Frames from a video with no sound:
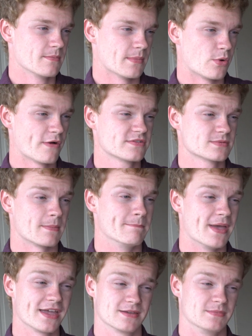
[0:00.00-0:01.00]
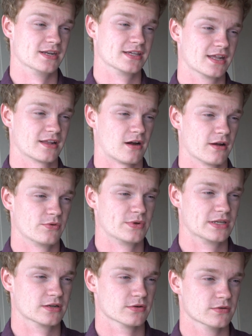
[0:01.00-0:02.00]
My wife has been begging me to get a car that we
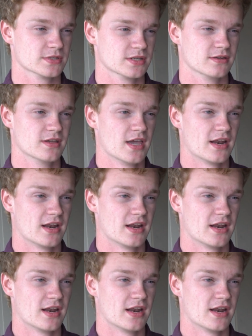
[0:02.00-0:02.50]
can cruise in.